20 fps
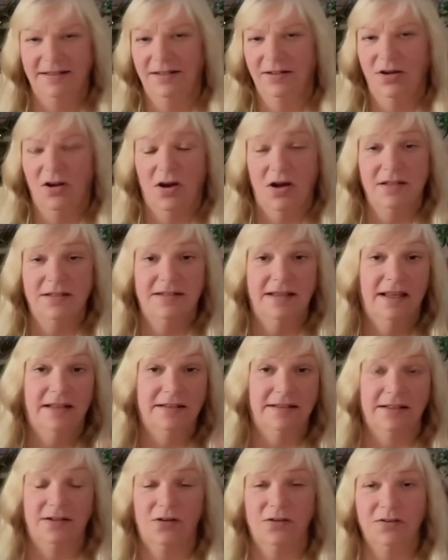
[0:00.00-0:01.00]

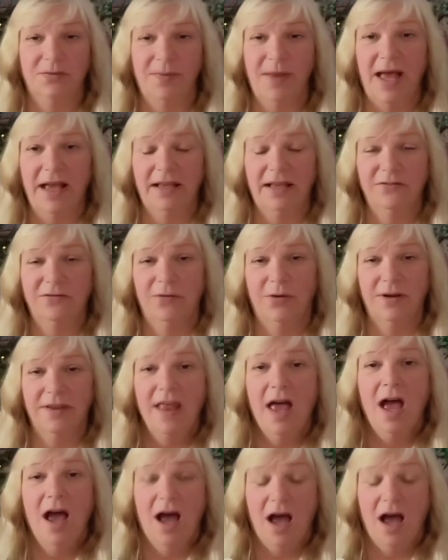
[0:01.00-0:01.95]
nonsense that goes back and forth.